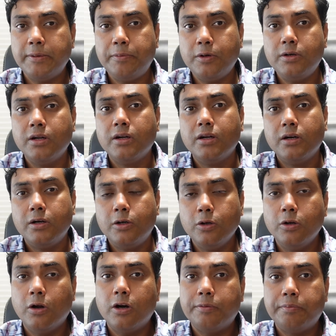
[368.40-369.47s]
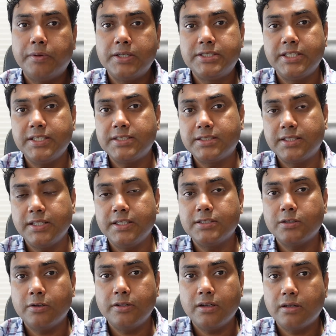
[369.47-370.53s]
put, do not purchase things
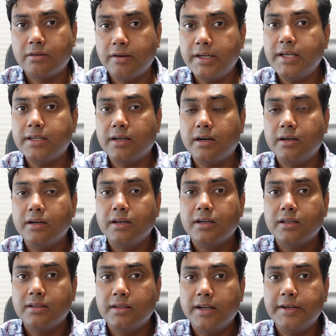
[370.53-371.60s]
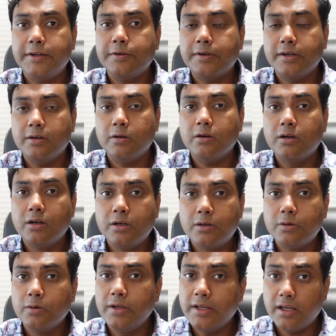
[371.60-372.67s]
on your credit card that you cannot
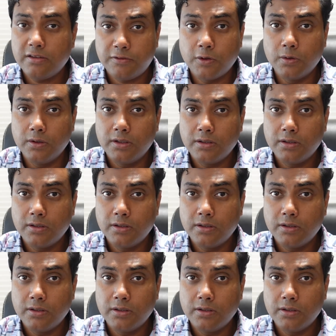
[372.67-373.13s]
truly afford.